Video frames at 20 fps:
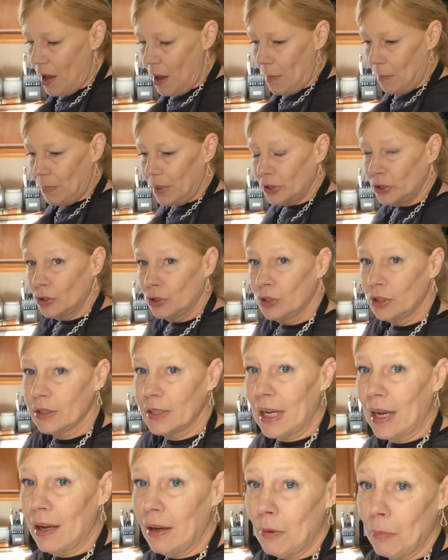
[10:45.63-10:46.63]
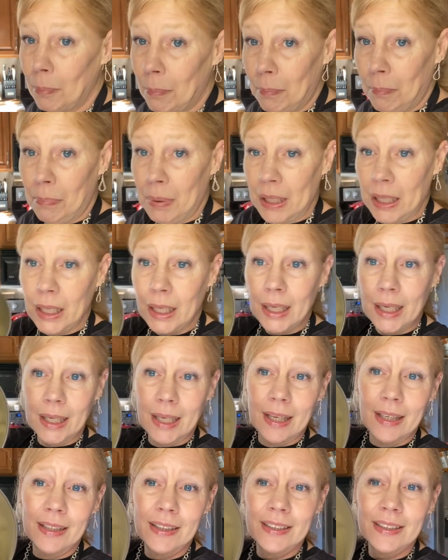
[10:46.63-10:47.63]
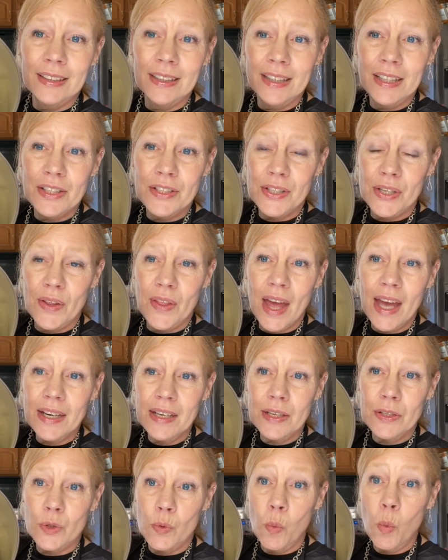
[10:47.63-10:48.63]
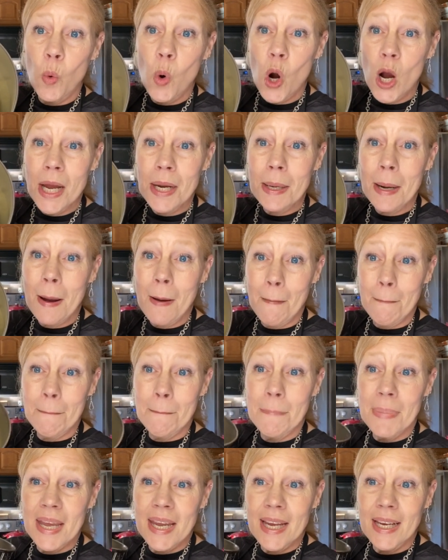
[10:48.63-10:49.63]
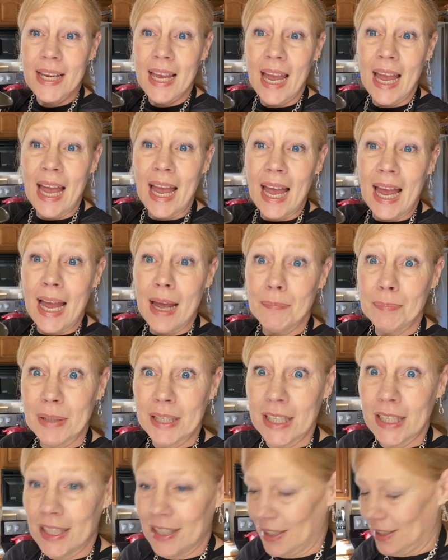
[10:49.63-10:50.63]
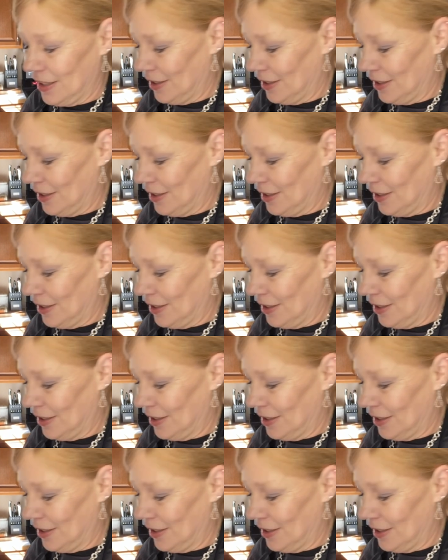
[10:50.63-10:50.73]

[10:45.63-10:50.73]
But look how big. So that is one big happy